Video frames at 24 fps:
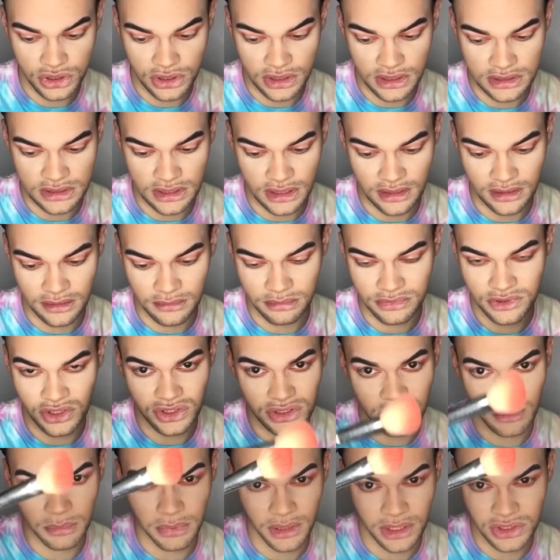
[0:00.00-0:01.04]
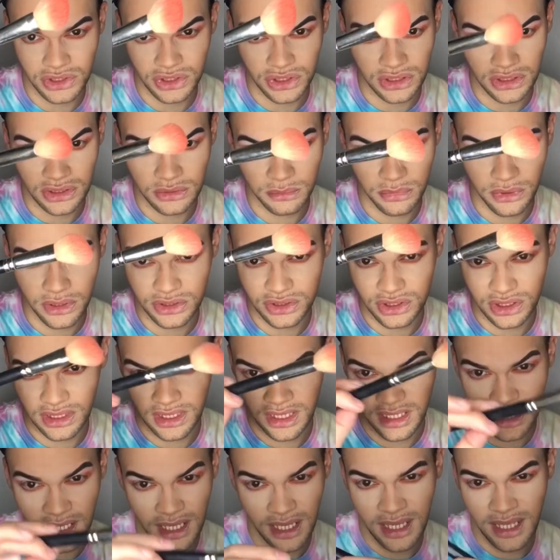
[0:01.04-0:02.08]
It's just a blushing brush.
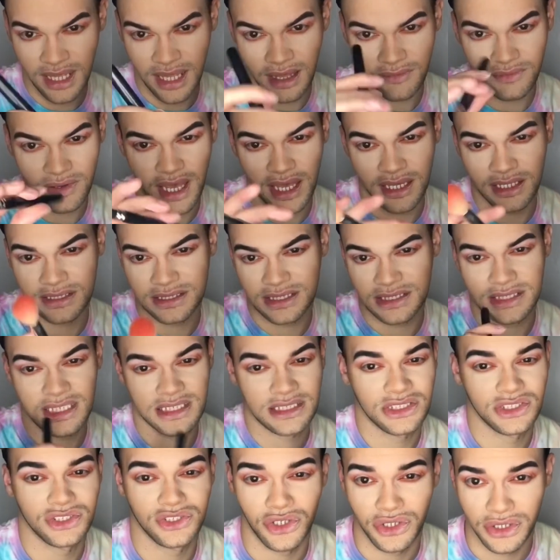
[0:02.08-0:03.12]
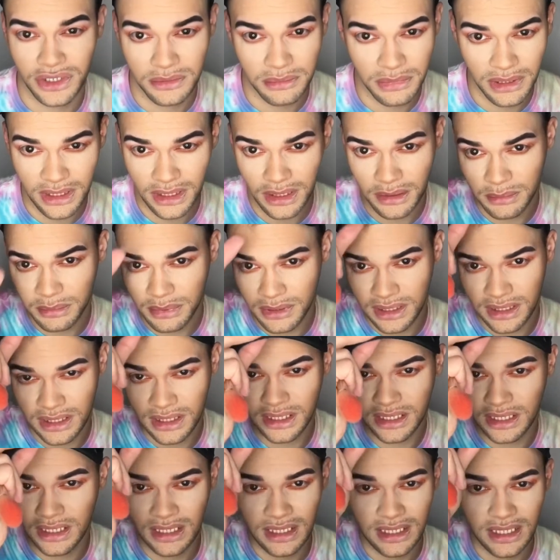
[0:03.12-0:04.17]
I've had it since I started makeup
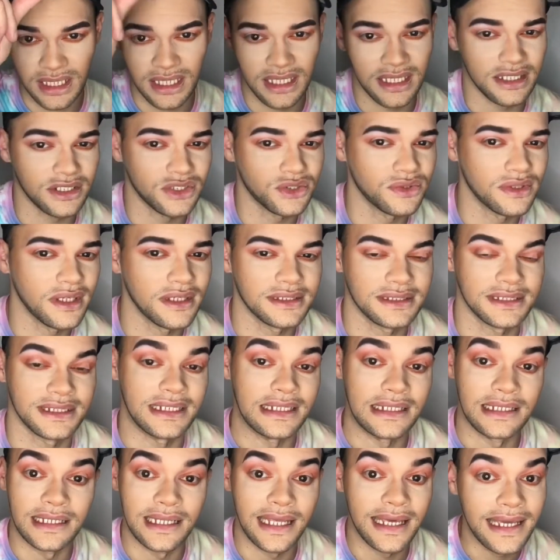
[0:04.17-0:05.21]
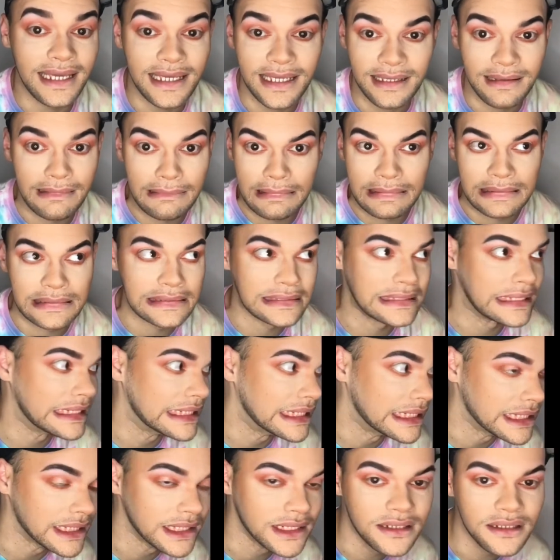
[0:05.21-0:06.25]
in like
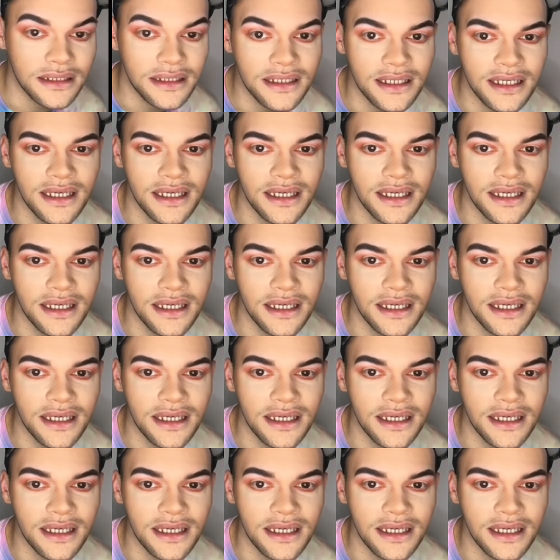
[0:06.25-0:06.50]
2010.